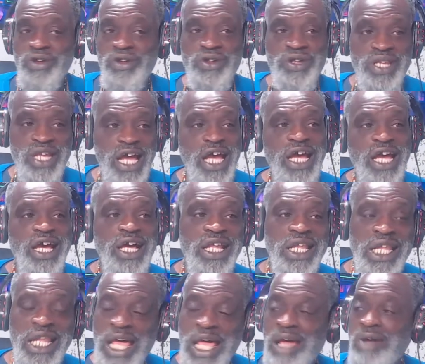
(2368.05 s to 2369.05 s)
not
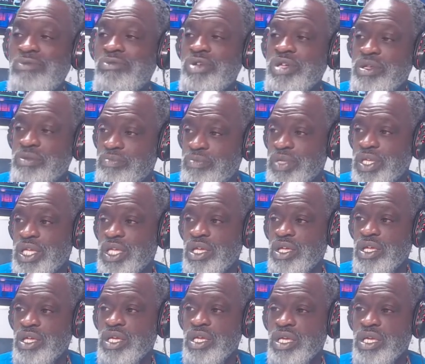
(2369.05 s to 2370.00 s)
allowing me